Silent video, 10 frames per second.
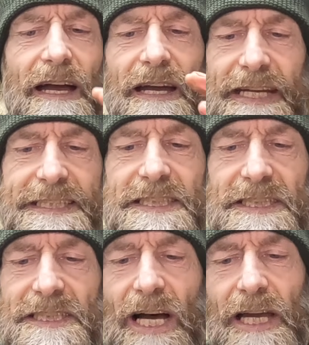
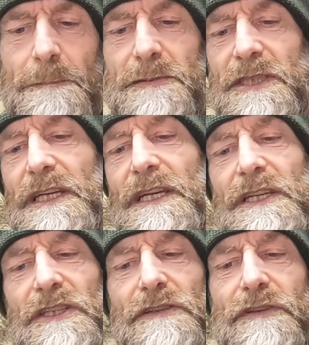It's siped.
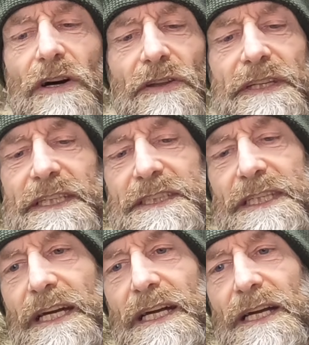You've got
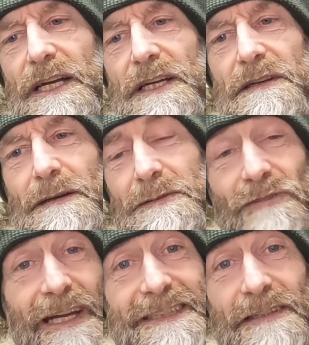these, I mean,
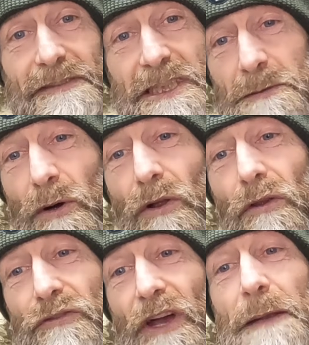relatively
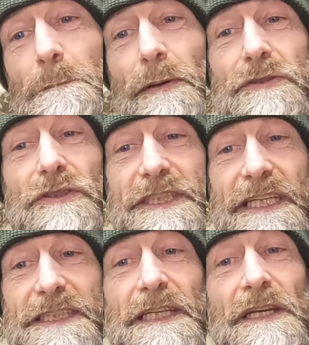small side
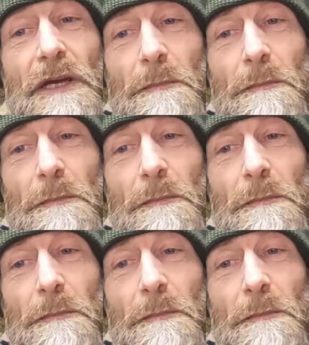buttresses.